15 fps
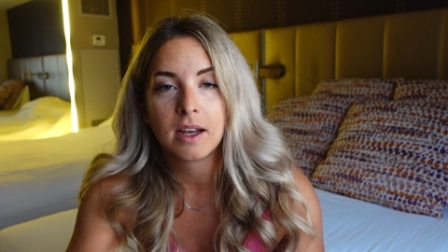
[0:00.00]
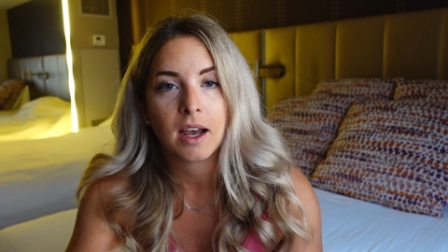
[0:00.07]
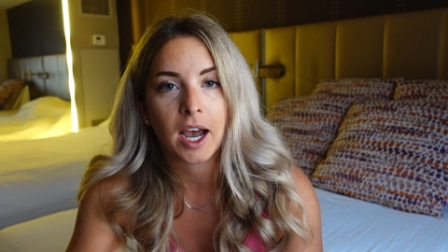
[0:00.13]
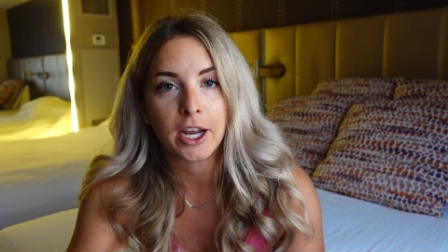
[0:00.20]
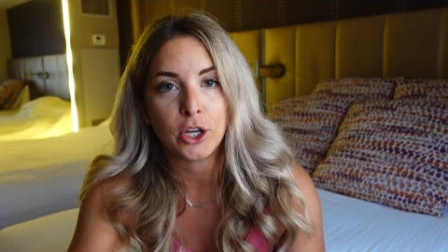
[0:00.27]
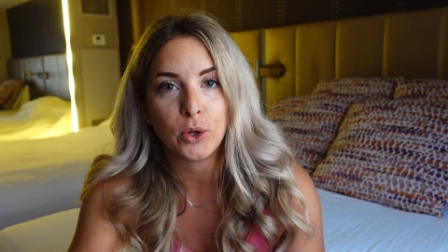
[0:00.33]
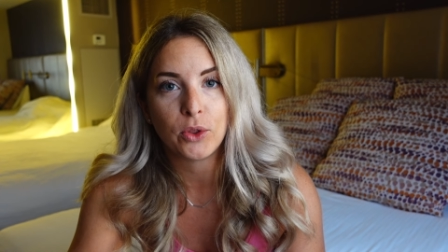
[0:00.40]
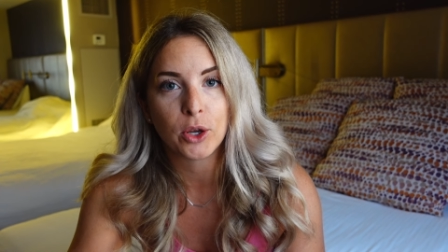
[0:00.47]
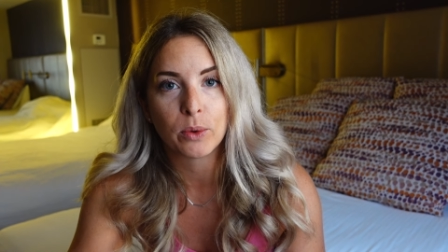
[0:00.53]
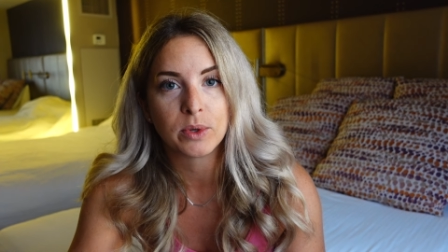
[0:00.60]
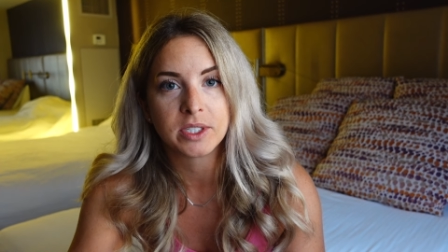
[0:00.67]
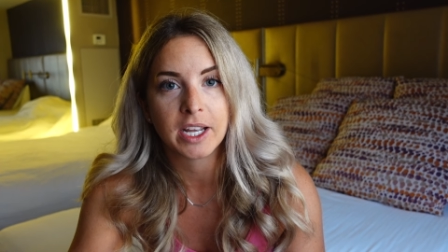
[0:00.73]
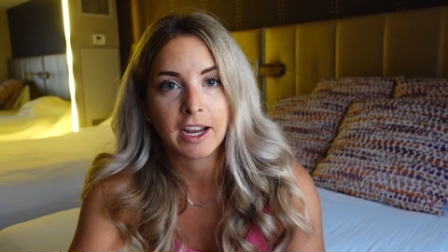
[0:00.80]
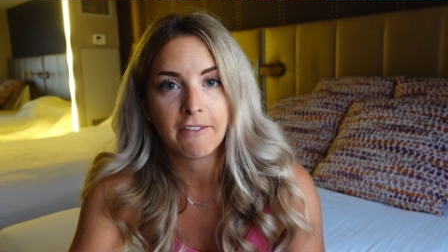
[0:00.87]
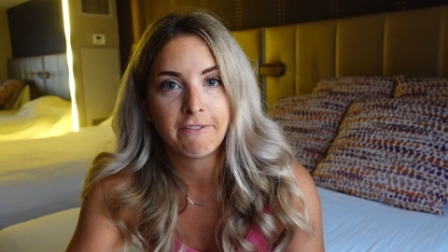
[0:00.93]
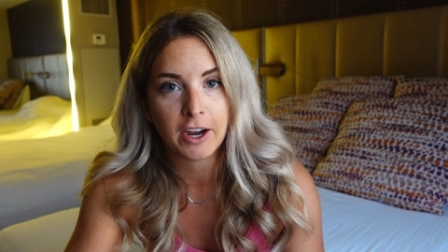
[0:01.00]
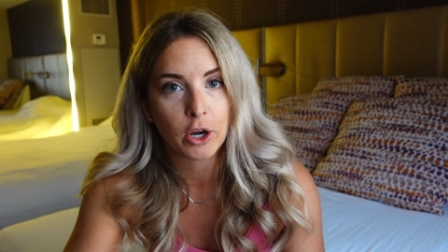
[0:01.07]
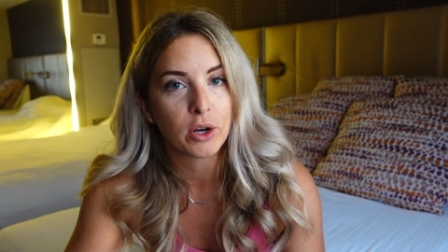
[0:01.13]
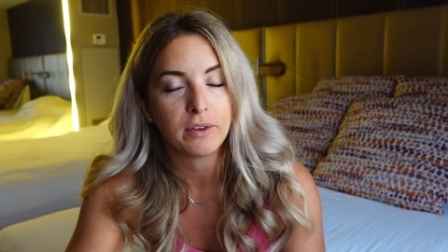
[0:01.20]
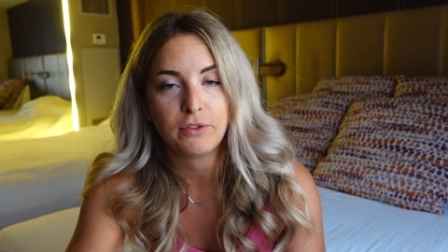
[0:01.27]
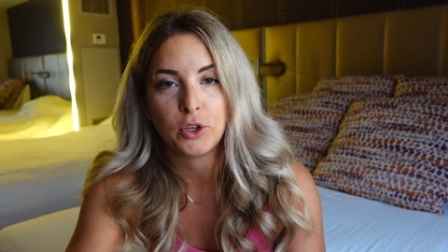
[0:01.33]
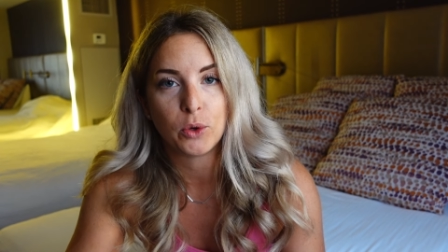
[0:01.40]
I knew there was like
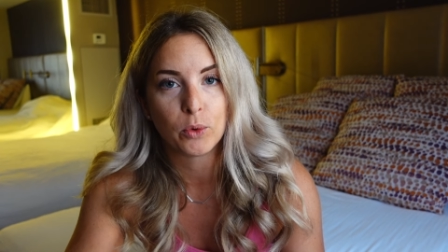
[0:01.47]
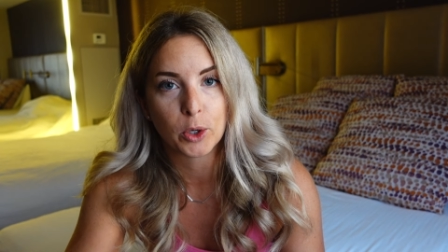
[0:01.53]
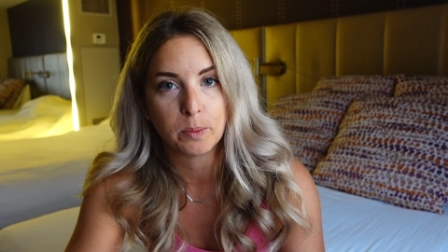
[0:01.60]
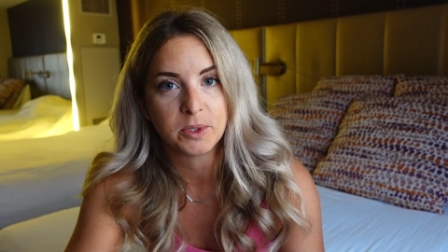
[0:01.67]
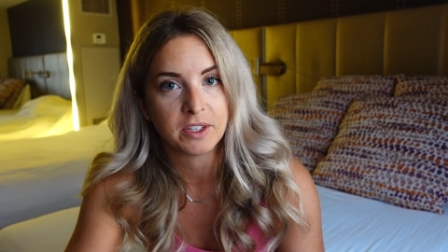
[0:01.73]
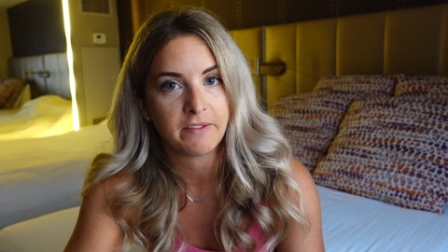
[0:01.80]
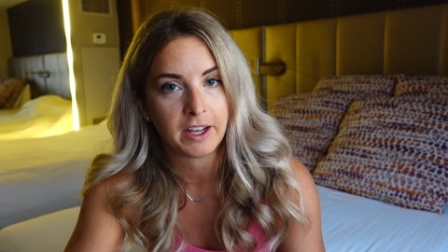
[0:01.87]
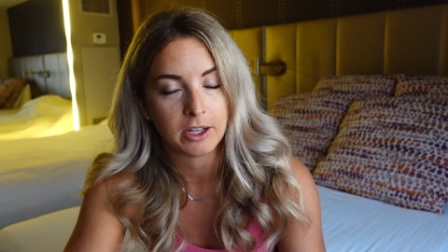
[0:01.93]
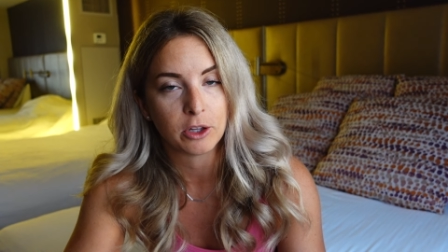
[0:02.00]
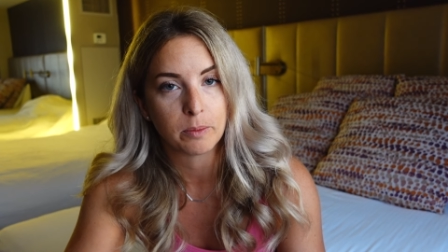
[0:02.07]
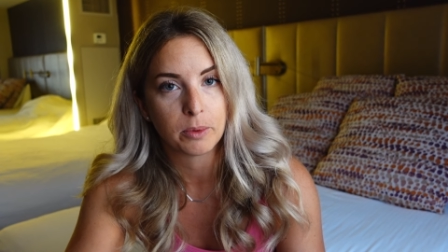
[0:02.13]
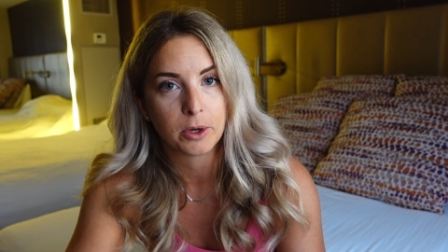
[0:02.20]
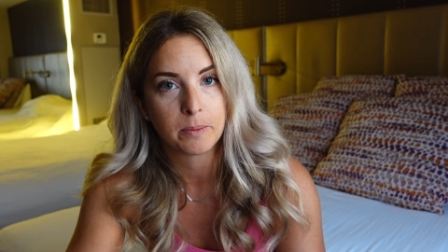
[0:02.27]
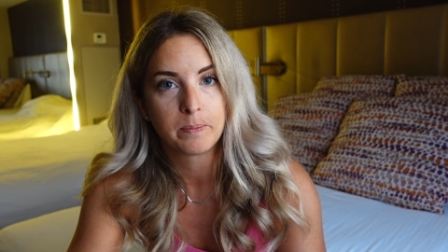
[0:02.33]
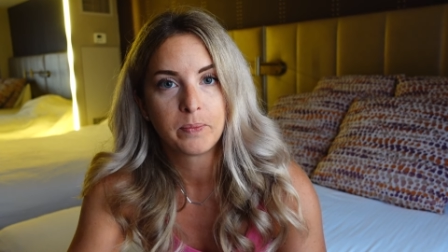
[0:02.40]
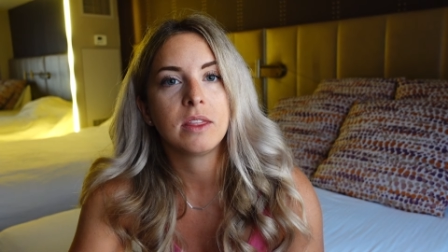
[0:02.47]
very few rooms available.